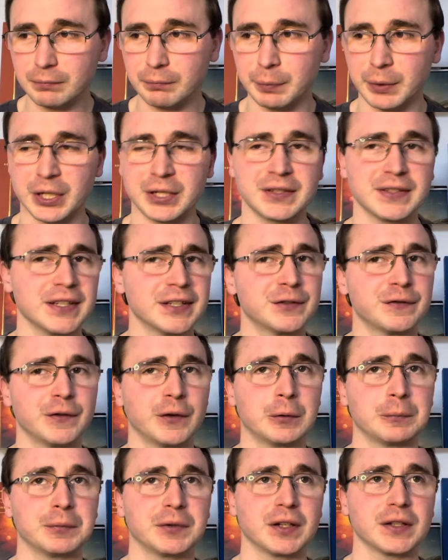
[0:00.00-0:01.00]
because this
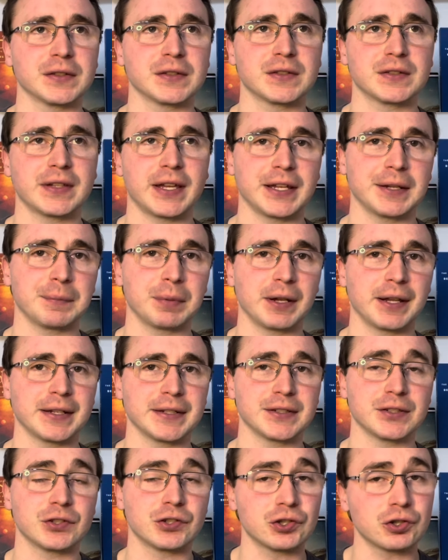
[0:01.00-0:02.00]
film does take
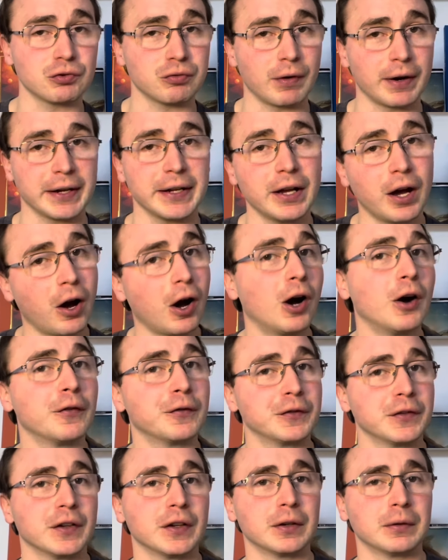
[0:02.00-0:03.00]
place straight
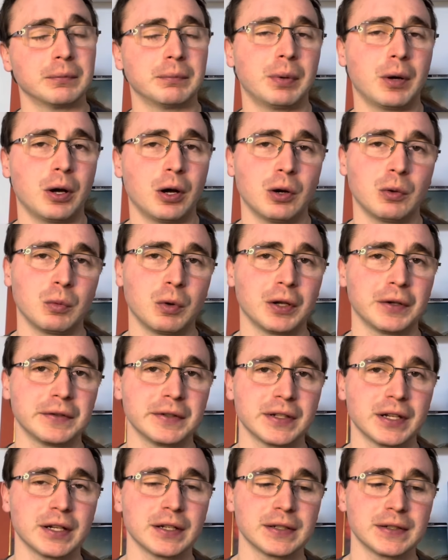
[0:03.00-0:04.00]
after part one
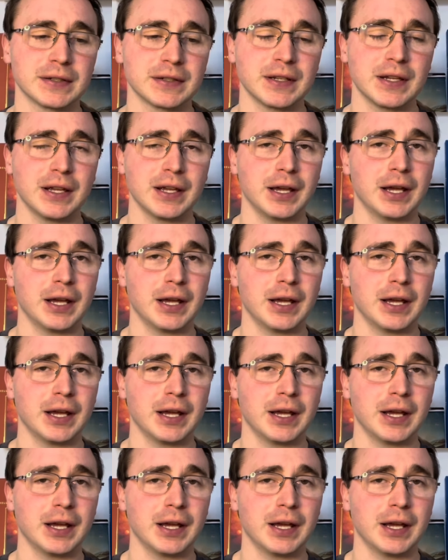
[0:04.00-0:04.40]
does.